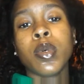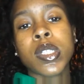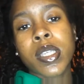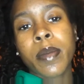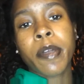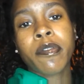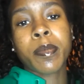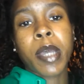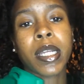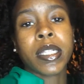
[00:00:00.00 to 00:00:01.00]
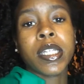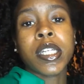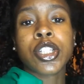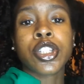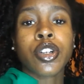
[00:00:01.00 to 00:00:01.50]
What's up, everybody?
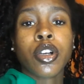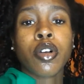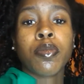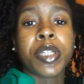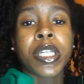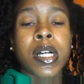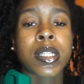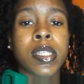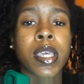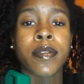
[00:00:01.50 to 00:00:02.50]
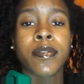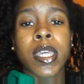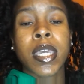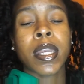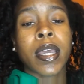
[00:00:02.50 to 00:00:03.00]
It's your girl B
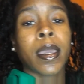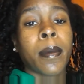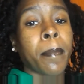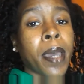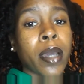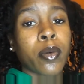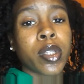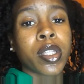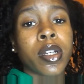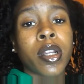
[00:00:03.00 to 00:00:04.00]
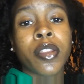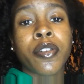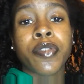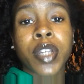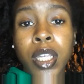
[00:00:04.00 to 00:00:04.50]
Octavia, and I am back with another
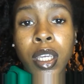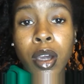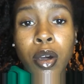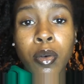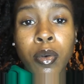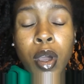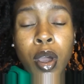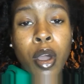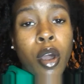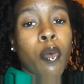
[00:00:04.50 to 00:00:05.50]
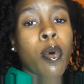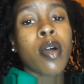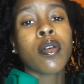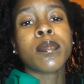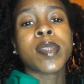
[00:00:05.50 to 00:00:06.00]
video.
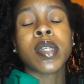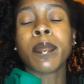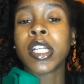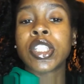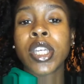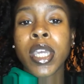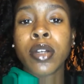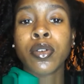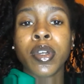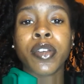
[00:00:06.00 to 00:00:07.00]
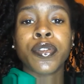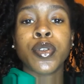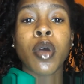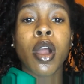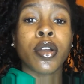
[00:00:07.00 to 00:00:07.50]
Welcome to my channel if
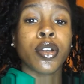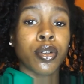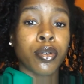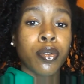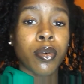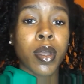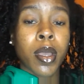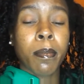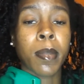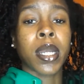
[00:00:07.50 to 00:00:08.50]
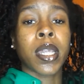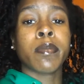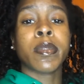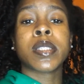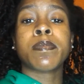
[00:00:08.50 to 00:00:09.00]
you are new. My
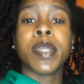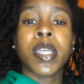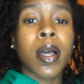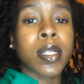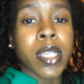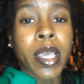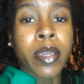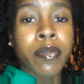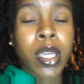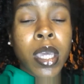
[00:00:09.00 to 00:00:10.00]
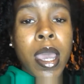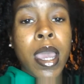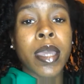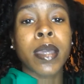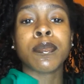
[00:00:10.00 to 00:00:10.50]
name is B Octavia.
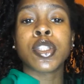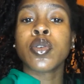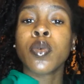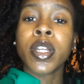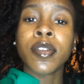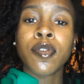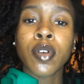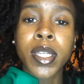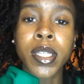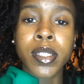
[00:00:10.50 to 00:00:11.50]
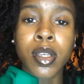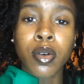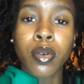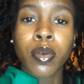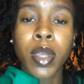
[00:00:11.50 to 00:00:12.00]
I am 24 years
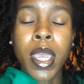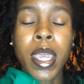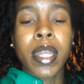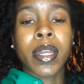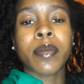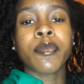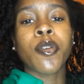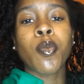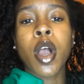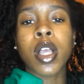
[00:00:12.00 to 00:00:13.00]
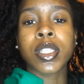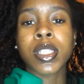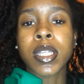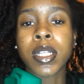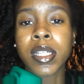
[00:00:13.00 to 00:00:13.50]
old, and I'm from
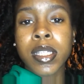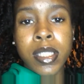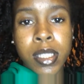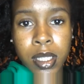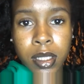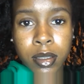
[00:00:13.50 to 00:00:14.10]
Washington, D.C.